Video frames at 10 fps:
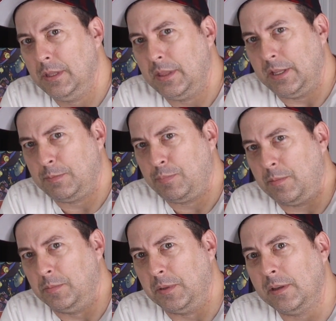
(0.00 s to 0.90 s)
That's
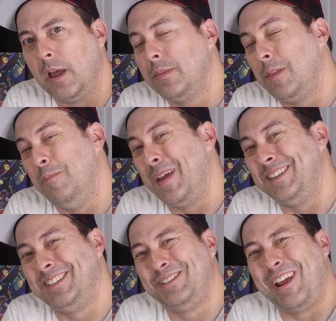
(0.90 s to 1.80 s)
probably not the
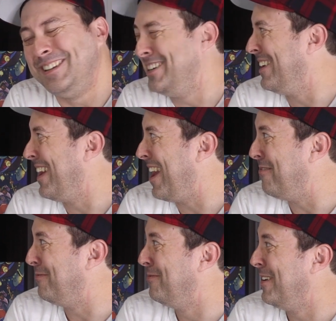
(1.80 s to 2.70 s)
best strategy to
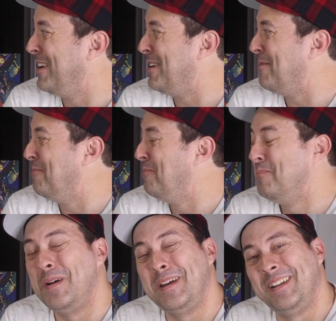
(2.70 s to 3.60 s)
have,
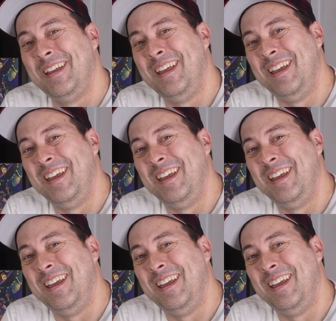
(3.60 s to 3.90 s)
but